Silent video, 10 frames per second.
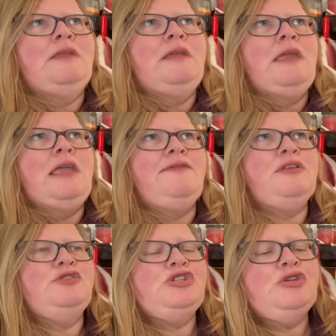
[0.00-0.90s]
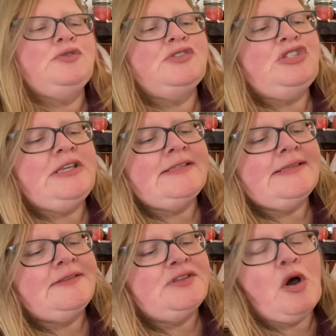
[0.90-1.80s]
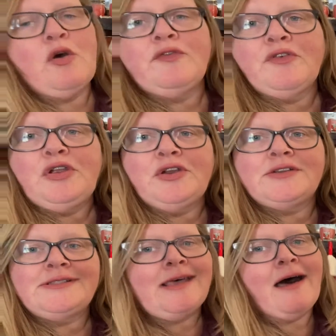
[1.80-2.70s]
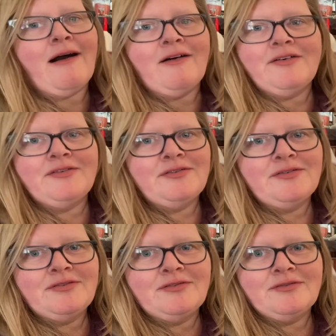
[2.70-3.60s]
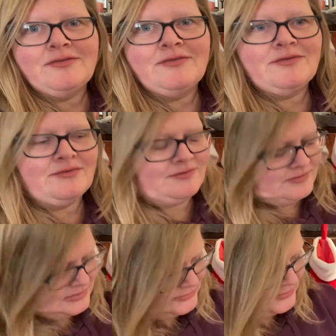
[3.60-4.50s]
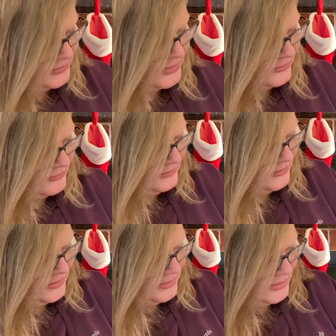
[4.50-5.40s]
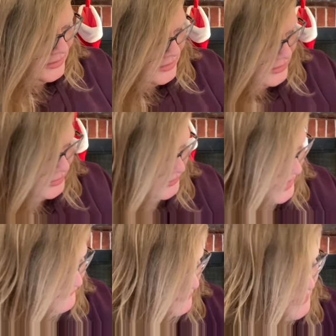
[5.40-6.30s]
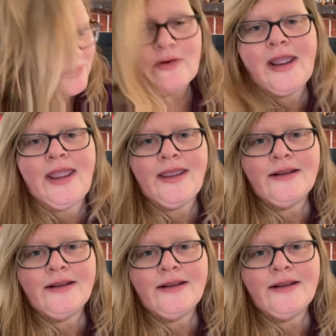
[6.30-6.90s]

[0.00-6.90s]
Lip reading: if you choose Jesus over yourself, your life will be great.